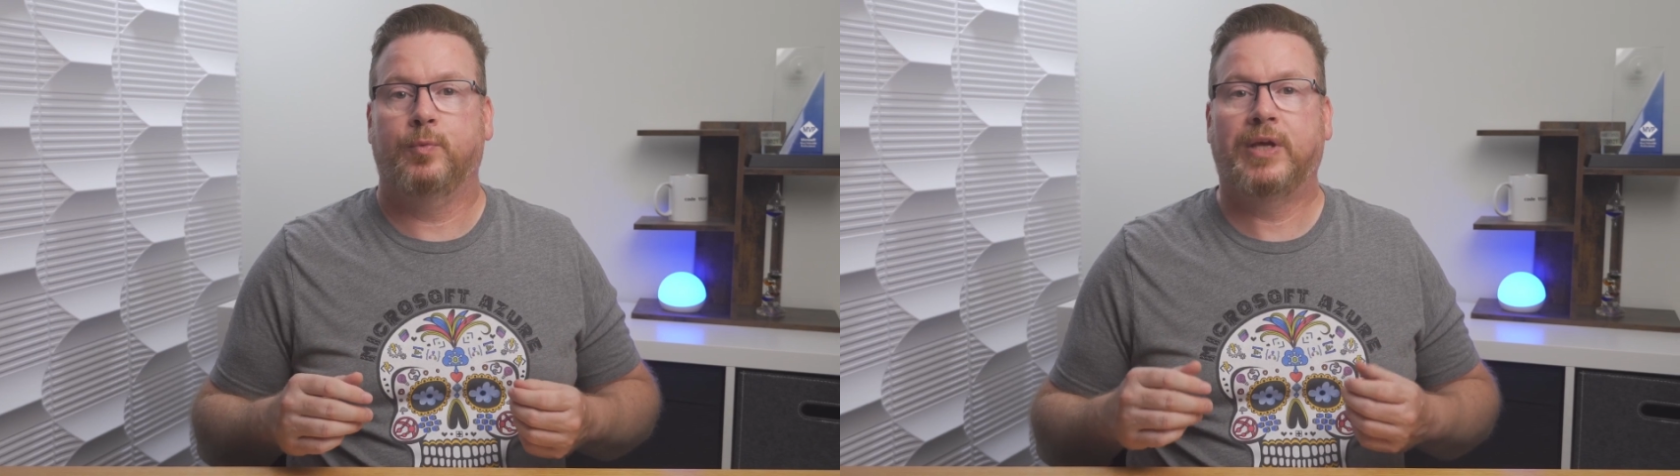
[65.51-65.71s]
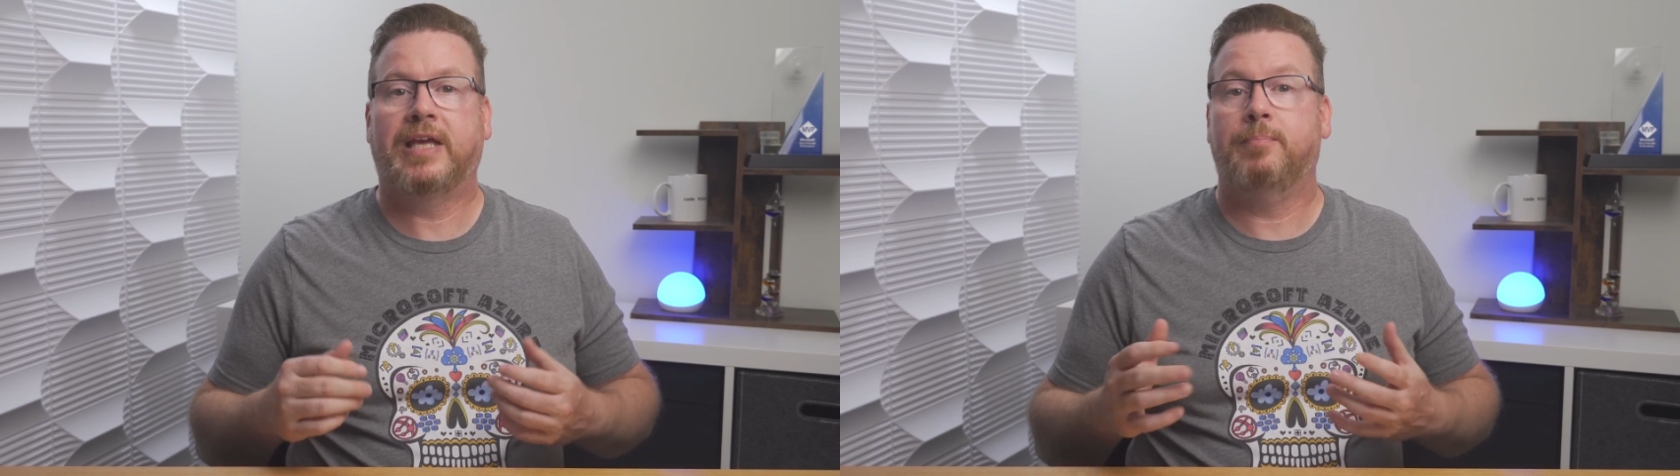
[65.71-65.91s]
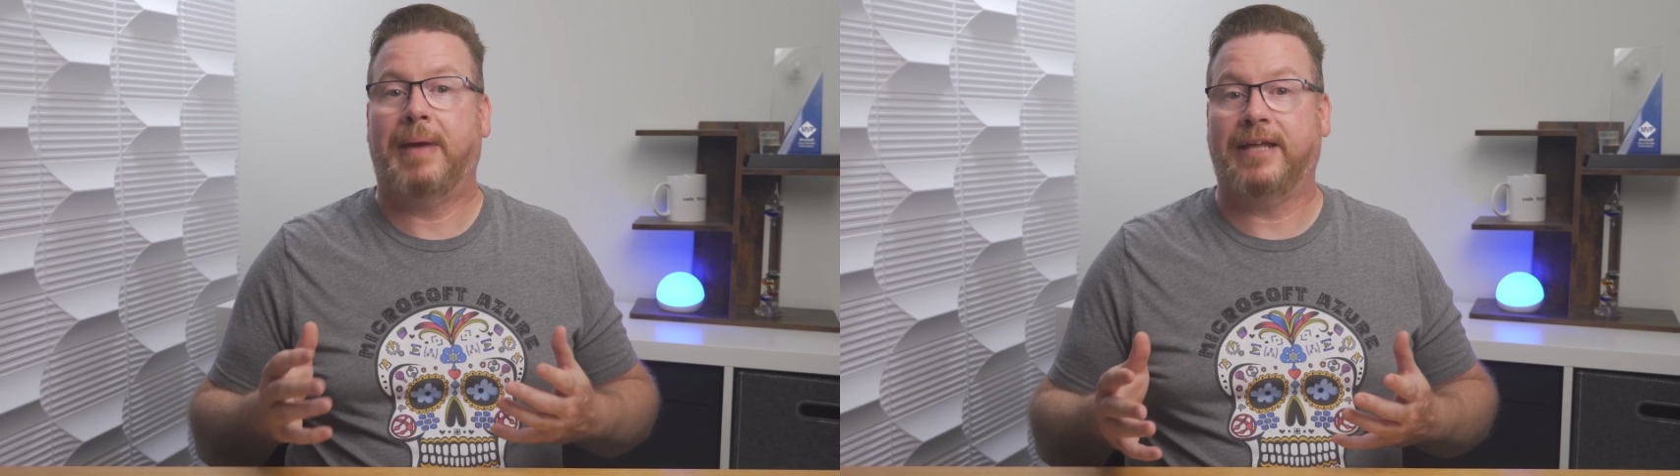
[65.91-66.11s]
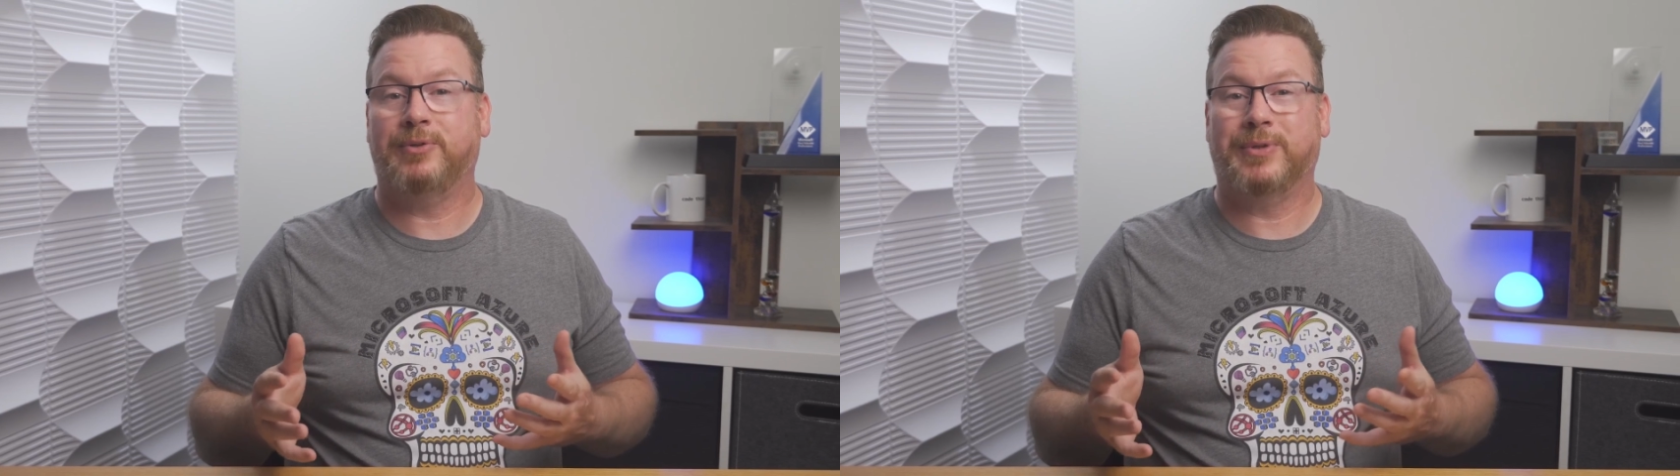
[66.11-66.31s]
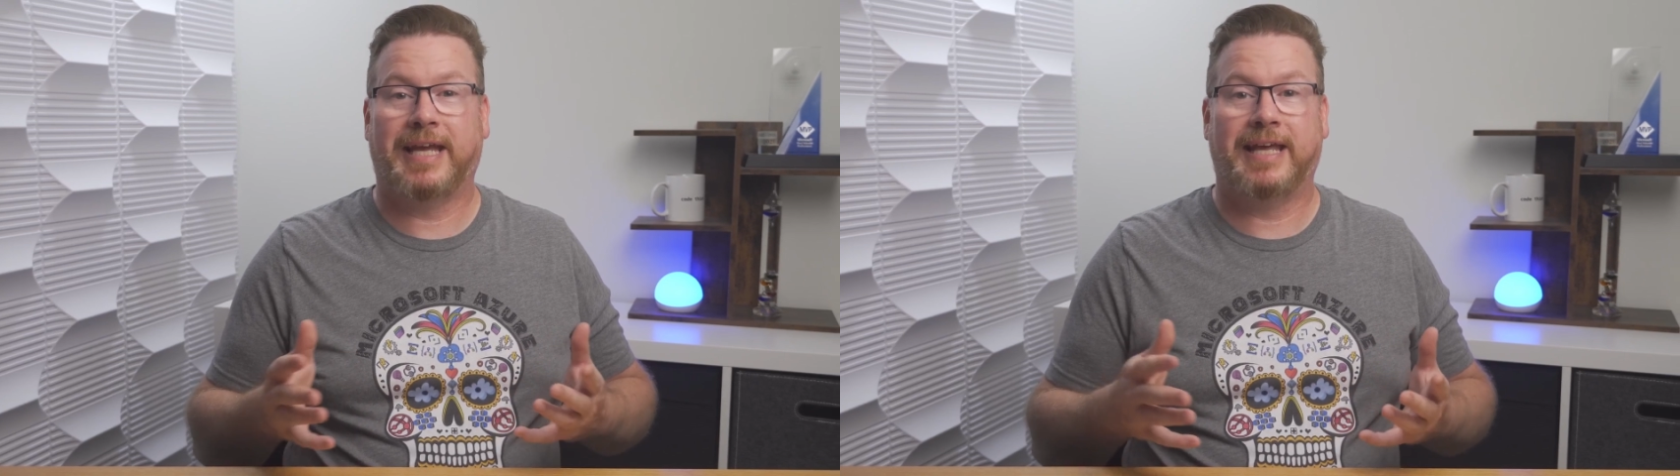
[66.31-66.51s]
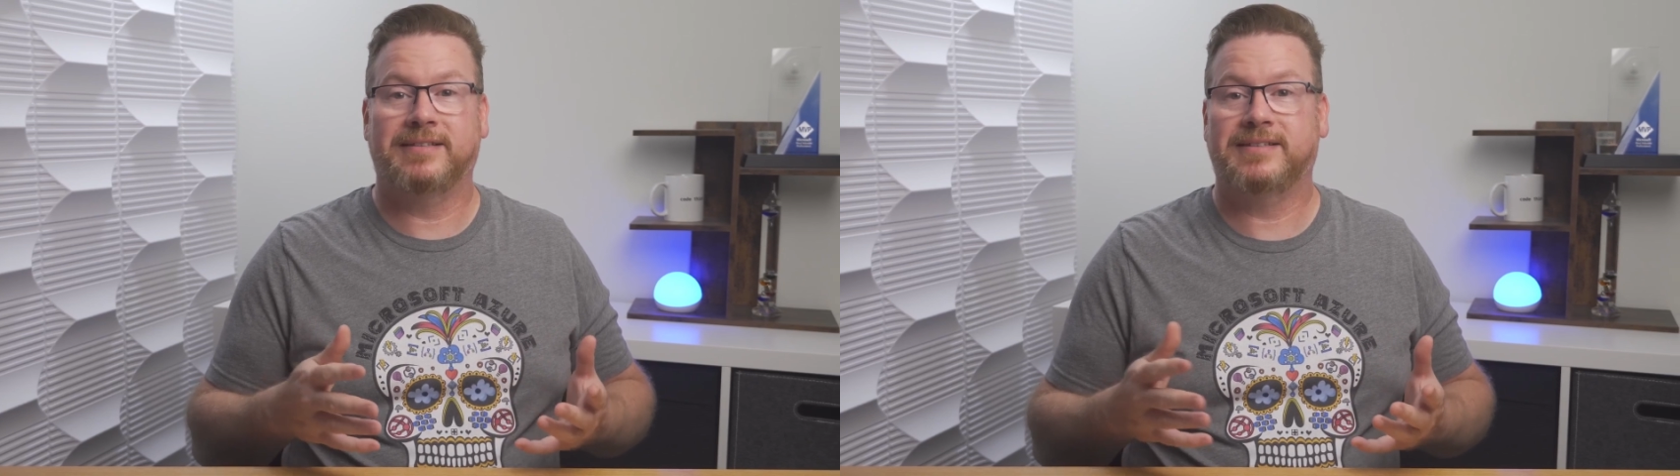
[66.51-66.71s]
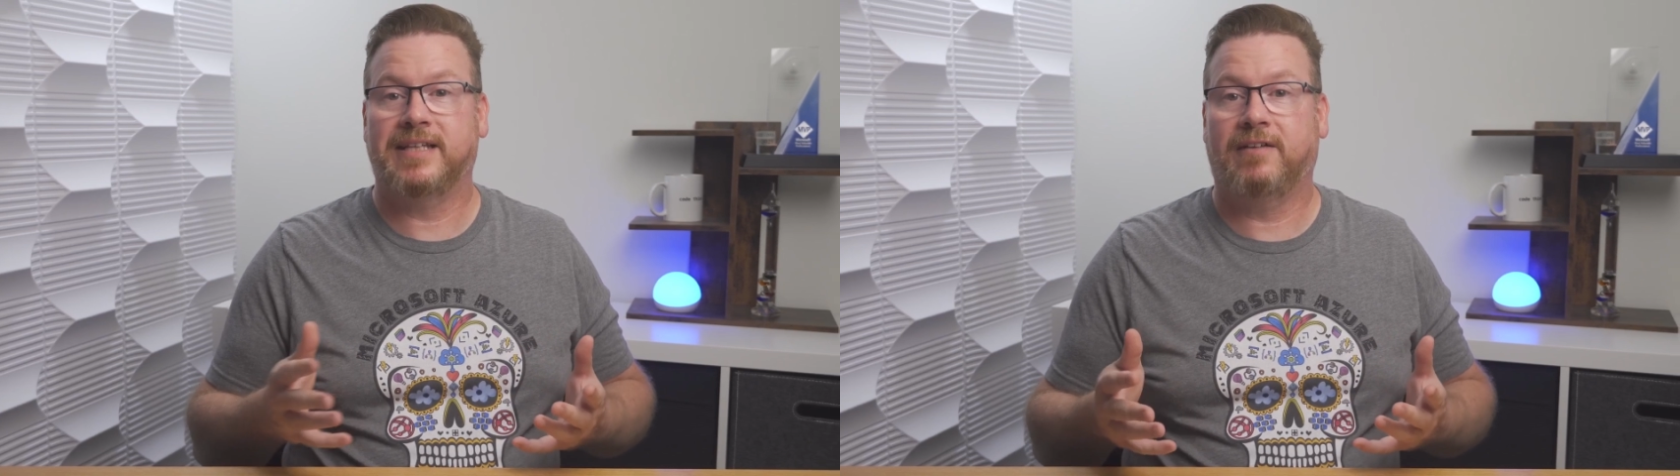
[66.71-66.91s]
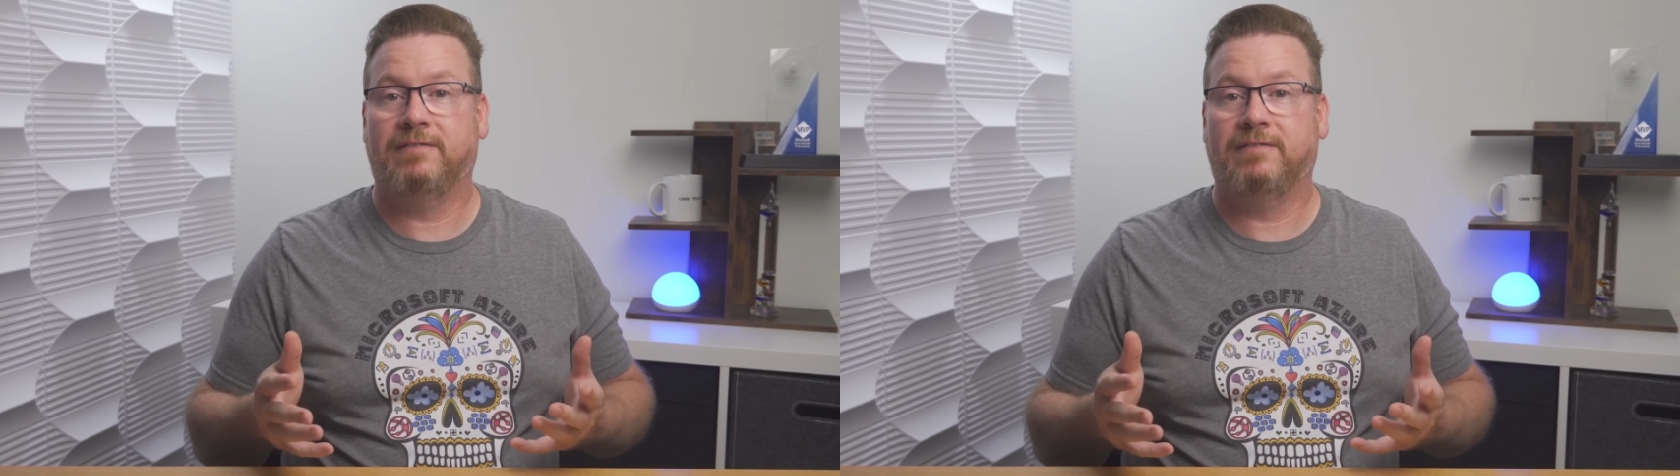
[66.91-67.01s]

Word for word: We can manually add a cell